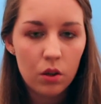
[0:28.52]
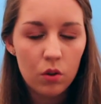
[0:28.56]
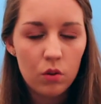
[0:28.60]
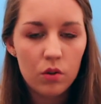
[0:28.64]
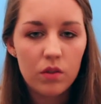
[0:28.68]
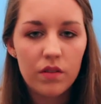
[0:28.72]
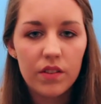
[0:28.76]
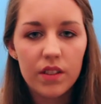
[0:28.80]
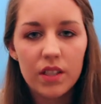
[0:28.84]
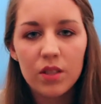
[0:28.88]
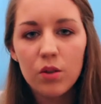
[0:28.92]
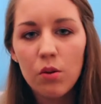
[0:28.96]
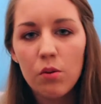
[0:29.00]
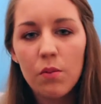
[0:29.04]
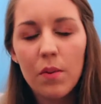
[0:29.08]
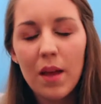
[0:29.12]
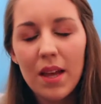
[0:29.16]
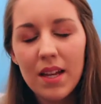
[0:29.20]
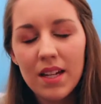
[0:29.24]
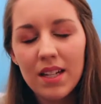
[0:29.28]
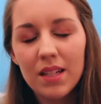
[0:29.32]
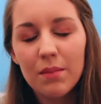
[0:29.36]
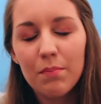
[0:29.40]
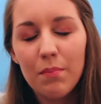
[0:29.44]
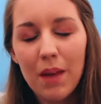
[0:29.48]
all of this
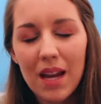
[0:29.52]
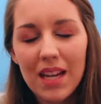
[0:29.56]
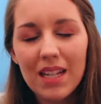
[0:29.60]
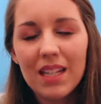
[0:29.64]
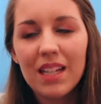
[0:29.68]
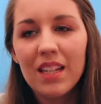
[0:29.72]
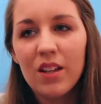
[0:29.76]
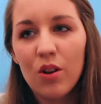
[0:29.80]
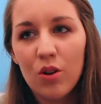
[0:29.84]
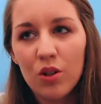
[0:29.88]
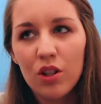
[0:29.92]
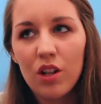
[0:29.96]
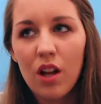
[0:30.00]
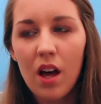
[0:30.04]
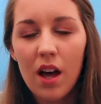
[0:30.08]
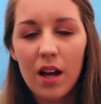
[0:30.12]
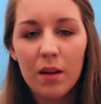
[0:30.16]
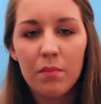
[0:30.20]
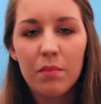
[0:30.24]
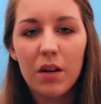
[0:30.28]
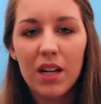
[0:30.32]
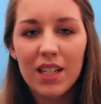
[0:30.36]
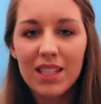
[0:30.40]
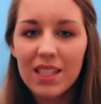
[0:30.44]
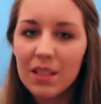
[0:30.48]
be mainly
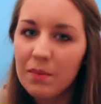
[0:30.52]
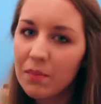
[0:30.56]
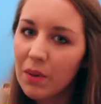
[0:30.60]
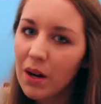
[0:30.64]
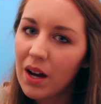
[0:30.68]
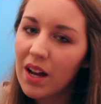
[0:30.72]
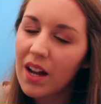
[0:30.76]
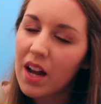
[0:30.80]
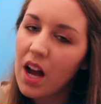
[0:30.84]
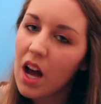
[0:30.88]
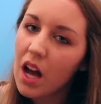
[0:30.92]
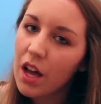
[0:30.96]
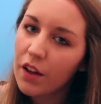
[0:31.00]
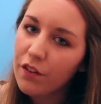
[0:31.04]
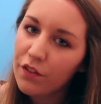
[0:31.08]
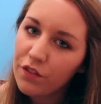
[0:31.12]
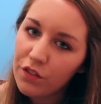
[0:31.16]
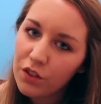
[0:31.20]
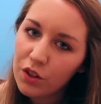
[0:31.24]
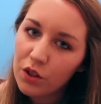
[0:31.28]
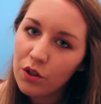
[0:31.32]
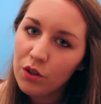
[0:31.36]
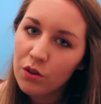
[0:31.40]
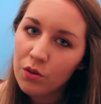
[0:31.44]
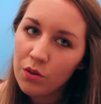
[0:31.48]
online but I did buy a
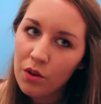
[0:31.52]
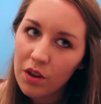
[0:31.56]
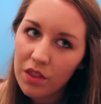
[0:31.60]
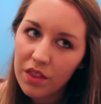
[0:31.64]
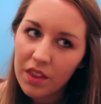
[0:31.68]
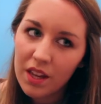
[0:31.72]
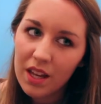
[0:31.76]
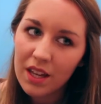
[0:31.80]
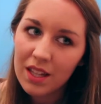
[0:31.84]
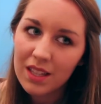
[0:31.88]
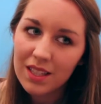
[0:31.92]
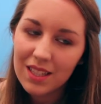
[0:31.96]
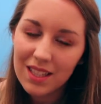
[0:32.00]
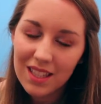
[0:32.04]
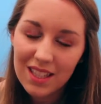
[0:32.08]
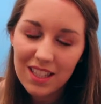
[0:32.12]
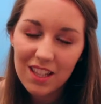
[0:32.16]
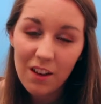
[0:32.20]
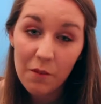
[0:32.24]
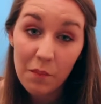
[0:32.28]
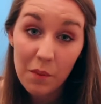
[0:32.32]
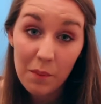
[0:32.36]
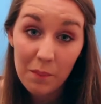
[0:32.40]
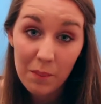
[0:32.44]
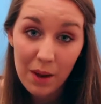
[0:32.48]
few things since
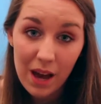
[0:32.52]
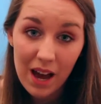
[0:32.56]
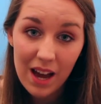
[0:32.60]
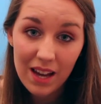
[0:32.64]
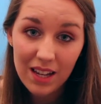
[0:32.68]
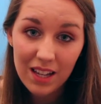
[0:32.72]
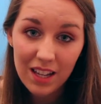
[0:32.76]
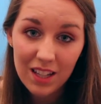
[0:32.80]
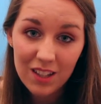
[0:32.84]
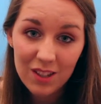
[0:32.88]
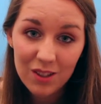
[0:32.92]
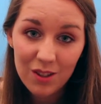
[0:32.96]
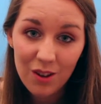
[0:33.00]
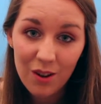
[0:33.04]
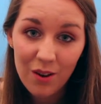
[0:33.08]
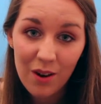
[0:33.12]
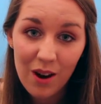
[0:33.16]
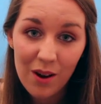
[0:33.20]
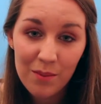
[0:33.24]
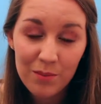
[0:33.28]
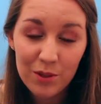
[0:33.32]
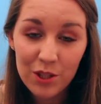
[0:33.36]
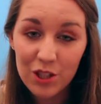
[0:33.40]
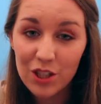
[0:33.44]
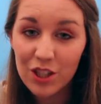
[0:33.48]
I've been back so
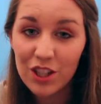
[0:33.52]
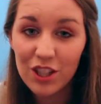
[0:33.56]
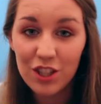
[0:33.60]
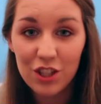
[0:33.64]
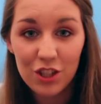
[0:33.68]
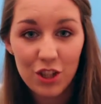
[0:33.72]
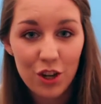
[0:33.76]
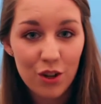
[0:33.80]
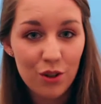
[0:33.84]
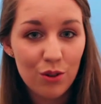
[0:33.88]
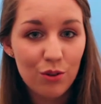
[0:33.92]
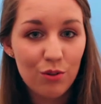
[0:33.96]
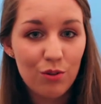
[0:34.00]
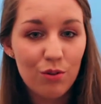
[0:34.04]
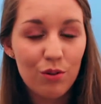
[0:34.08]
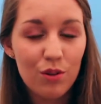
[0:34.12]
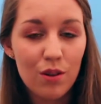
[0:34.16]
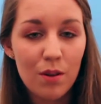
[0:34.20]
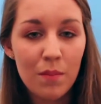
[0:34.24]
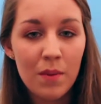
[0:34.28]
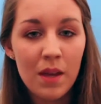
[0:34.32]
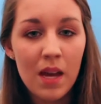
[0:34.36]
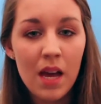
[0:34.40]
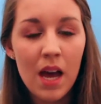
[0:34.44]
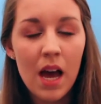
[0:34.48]
I'm just going to show you through
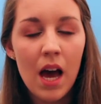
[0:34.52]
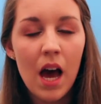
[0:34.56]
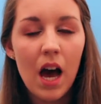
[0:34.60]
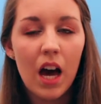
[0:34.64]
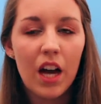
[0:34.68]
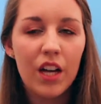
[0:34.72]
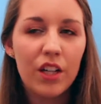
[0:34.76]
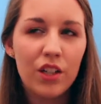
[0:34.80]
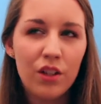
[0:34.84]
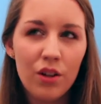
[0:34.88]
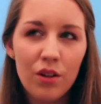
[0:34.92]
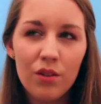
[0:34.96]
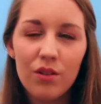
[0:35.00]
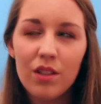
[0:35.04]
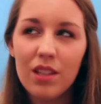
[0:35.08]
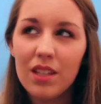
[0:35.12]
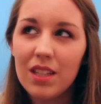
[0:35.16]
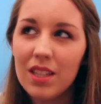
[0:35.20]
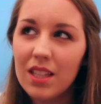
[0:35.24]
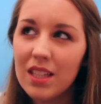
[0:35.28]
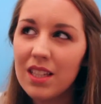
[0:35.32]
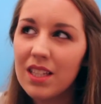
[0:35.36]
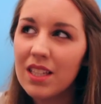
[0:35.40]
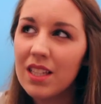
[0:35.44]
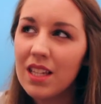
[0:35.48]
them. I know
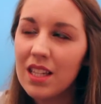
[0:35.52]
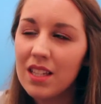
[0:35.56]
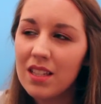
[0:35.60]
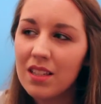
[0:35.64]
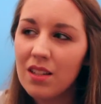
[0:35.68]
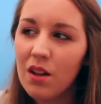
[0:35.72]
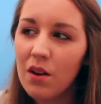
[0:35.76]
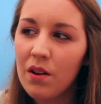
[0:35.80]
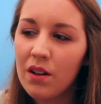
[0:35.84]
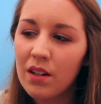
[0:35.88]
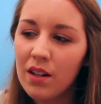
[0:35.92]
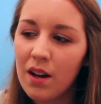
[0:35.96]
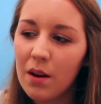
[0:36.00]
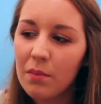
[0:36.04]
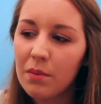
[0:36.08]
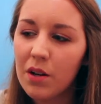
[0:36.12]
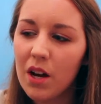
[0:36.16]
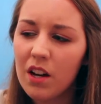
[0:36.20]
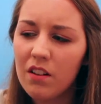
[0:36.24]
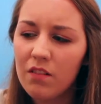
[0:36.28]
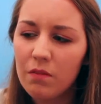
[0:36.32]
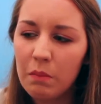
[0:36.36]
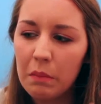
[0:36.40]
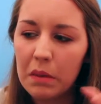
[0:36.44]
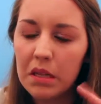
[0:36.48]
that this is going up
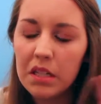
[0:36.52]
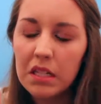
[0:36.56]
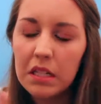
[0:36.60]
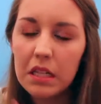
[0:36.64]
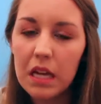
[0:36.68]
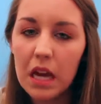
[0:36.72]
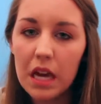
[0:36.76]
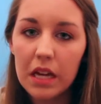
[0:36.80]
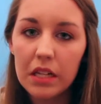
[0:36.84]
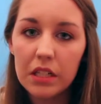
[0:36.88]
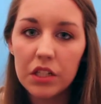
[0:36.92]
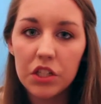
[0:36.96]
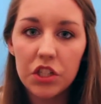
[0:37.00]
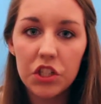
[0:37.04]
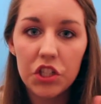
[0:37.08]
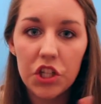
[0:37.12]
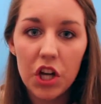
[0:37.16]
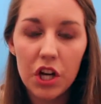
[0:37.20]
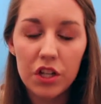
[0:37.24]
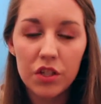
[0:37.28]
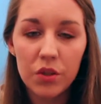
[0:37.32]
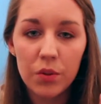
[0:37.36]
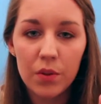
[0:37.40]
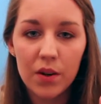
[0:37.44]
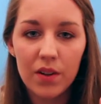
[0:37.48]
kind of mid to end
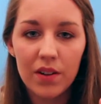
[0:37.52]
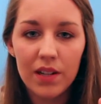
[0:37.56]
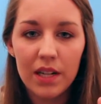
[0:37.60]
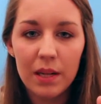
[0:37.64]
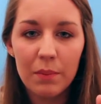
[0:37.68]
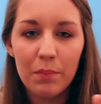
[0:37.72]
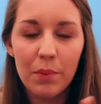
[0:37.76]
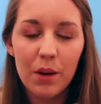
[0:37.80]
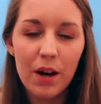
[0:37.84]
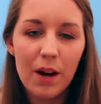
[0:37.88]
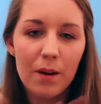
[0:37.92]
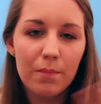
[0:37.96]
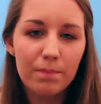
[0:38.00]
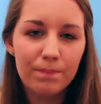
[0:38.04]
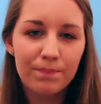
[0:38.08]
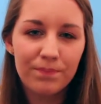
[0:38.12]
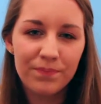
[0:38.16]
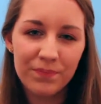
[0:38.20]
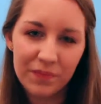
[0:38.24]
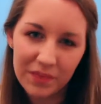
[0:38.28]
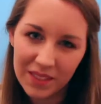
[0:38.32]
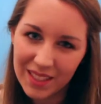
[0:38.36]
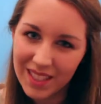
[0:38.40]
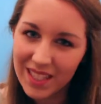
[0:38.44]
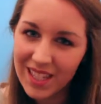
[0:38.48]
January but
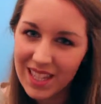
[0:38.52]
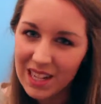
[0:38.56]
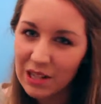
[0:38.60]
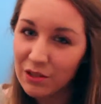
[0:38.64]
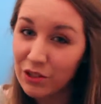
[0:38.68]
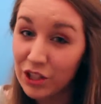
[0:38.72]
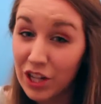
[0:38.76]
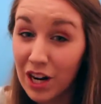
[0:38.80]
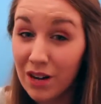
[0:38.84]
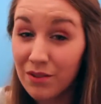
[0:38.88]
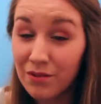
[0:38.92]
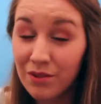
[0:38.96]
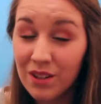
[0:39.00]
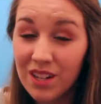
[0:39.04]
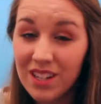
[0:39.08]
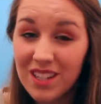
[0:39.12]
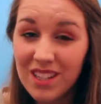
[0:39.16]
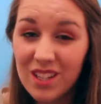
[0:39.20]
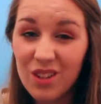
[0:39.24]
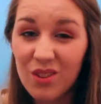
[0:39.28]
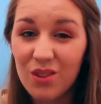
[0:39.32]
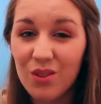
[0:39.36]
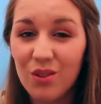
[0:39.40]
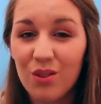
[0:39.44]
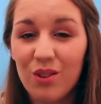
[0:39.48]
still January
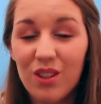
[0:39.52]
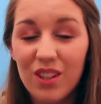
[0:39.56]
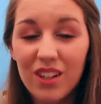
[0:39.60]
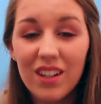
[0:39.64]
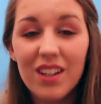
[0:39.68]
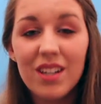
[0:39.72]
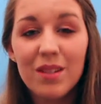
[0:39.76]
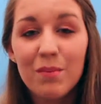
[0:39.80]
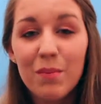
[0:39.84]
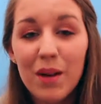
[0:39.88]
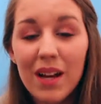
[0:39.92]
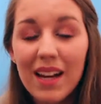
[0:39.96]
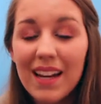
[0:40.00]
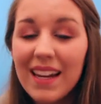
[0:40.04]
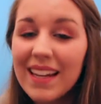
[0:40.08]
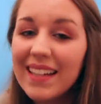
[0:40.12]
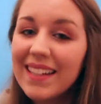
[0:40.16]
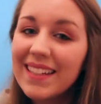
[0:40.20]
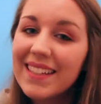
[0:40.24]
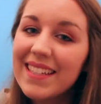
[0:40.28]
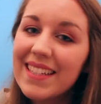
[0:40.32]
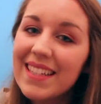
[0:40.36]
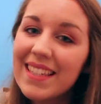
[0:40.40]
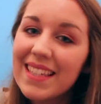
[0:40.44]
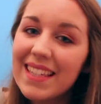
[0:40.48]
still thought you guys might
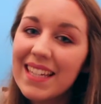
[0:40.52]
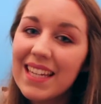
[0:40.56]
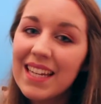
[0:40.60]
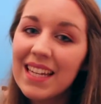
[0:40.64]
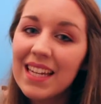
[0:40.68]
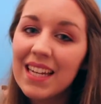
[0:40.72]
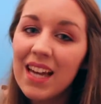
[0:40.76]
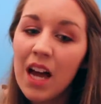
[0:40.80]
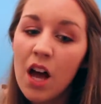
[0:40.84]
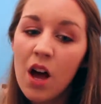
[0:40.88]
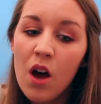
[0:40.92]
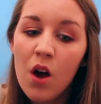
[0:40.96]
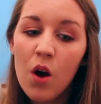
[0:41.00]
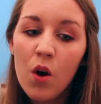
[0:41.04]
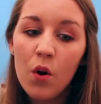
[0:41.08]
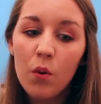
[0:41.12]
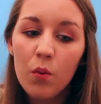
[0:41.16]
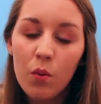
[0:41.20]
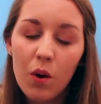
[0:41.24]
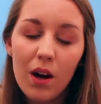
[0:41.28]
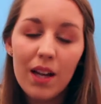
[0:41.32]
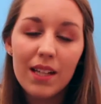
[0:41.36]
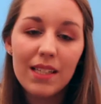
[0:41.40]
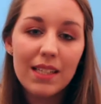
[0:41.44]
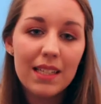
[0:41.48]
like to see
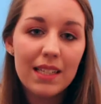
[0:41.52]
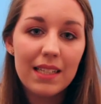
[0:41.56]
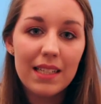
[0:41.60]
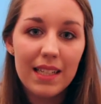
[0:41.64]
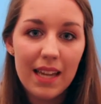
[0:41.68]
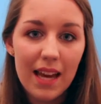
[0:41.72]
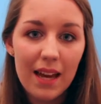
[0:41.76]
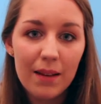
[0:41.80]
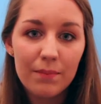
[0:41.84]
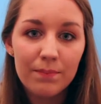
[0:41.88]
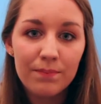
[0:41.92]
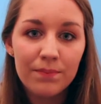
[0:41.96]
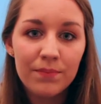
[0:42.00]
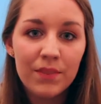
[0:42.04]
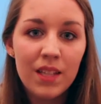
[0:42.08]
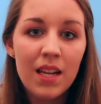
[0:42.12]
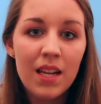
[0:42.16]
what I did get